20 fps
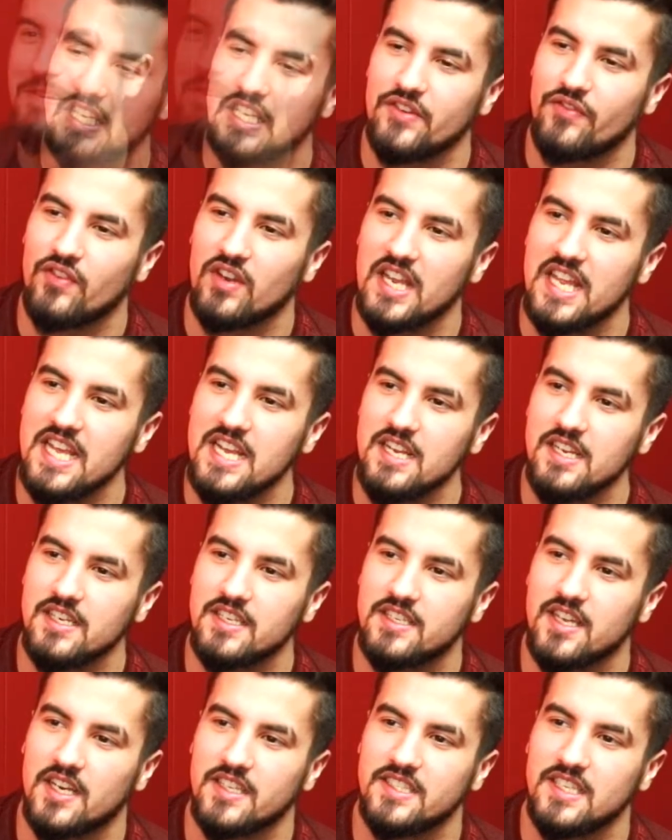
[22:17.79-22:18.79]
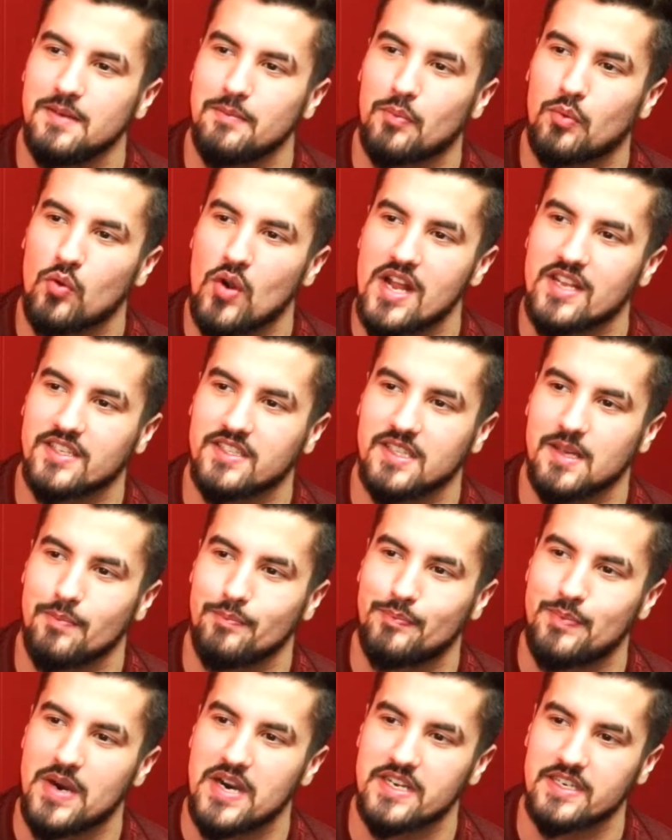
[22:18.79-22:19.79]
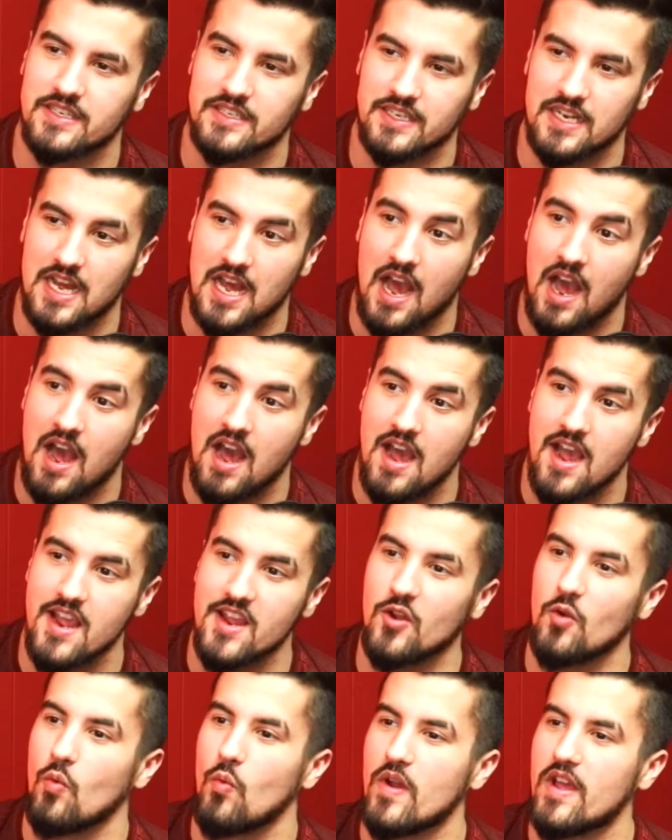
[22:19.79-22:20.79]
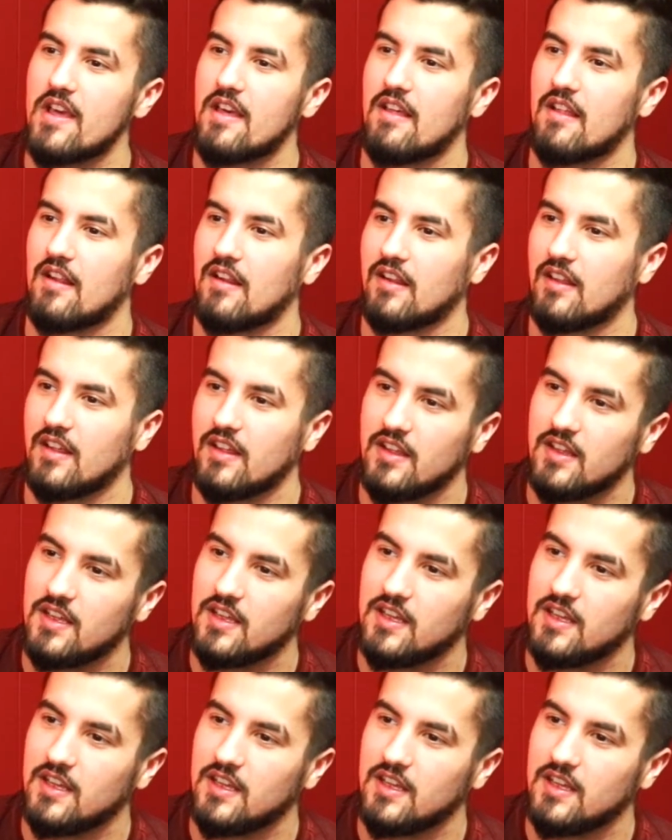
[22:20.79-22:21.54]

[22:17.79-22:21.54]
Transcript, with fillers: If Link doesn't press the button, I will.